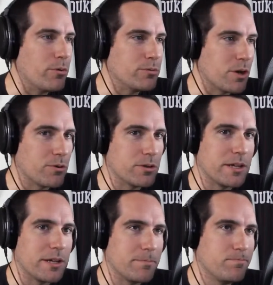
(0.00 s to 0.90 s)

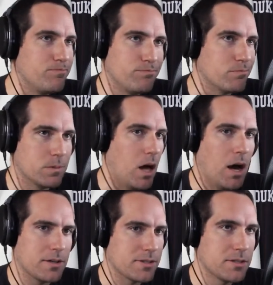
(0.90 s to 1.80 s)
totally
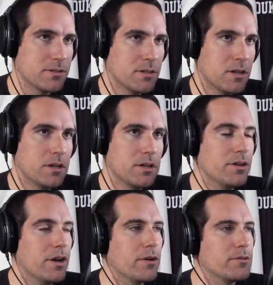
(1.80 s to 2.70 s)
lost,
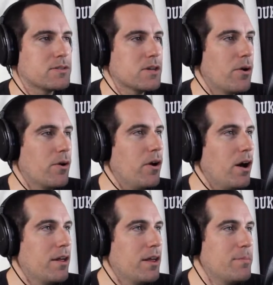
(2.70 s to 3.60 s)
So
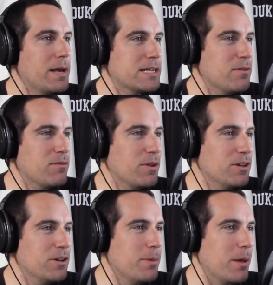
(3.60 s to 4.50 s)
it makes me feel a
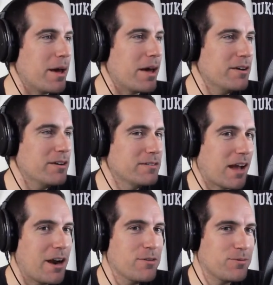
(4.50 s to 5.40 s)
little bit better.
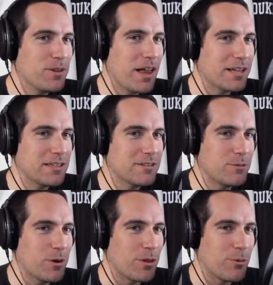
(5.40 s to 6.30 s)
I don't feel like
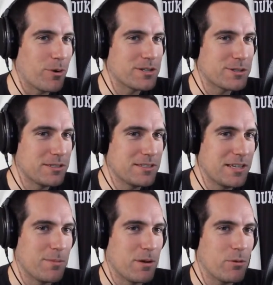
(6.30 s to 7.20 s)
we're the worst
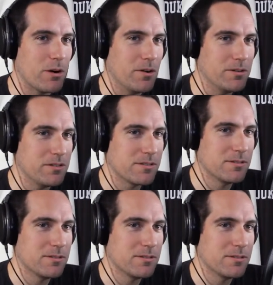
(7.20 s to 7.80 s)
team at Worlds,